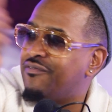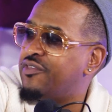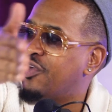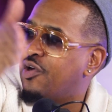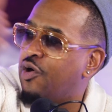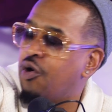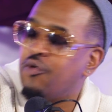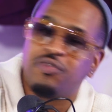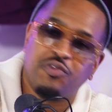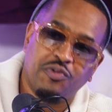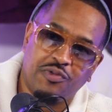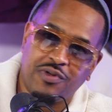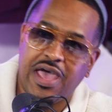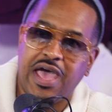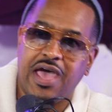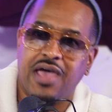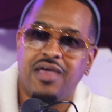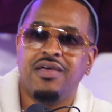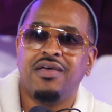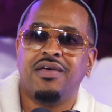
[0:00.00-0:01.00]
don't have to
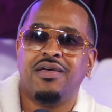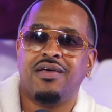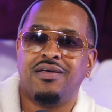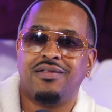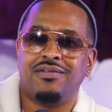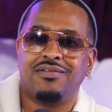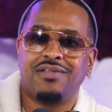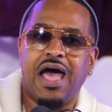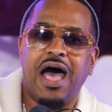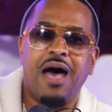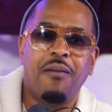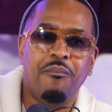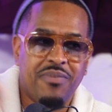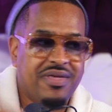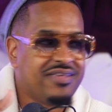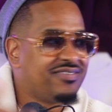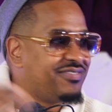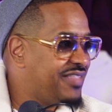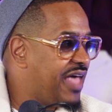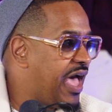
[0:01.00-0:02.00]
go through that. I
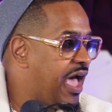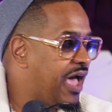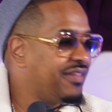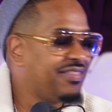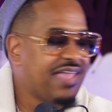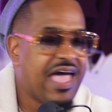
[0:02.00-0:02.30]
miss that.